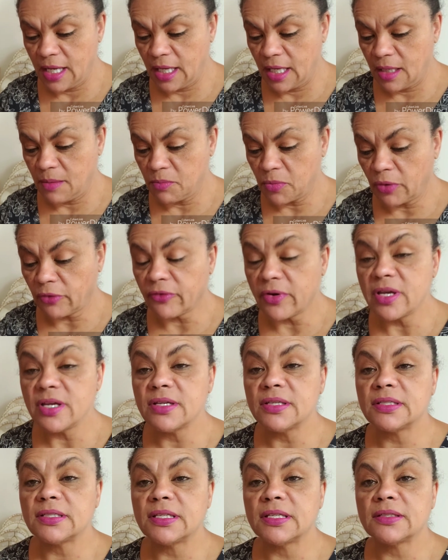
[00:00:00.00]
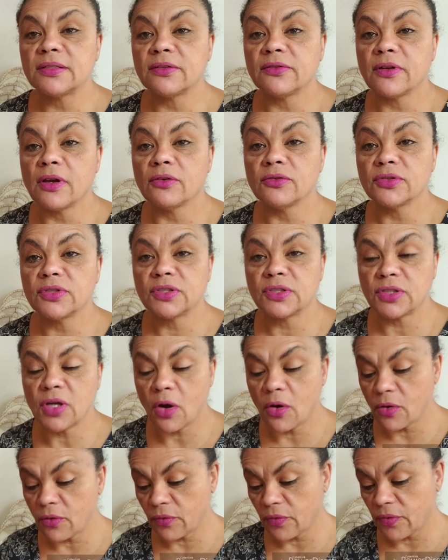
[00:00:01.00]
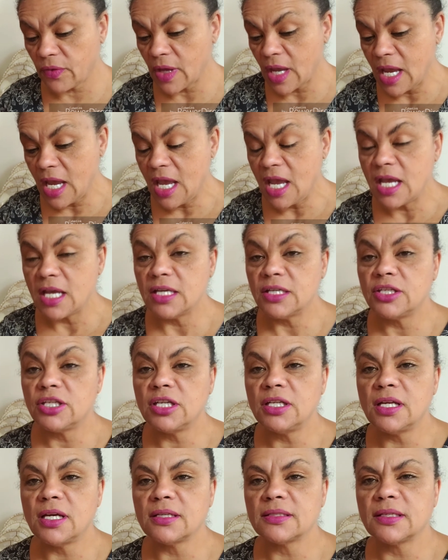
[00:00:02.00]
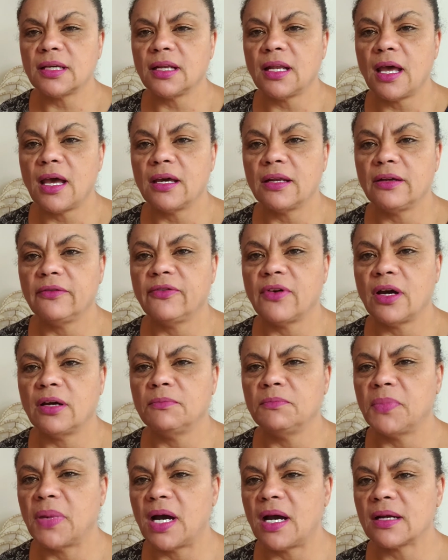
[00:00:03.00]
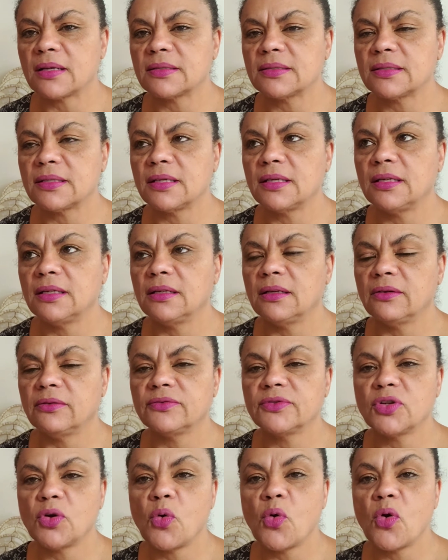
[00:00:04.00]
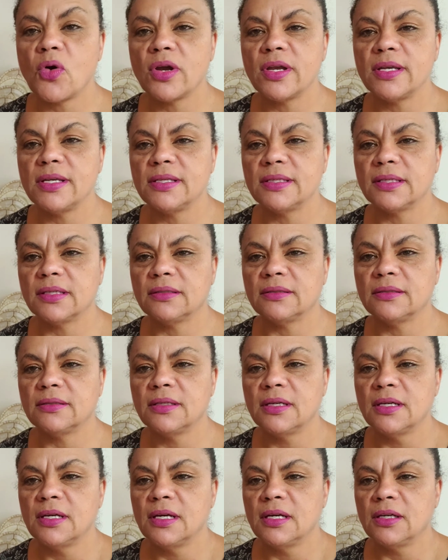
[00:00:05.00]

at Maria Cisernos Toth. And she does a lot of unboxing of toys and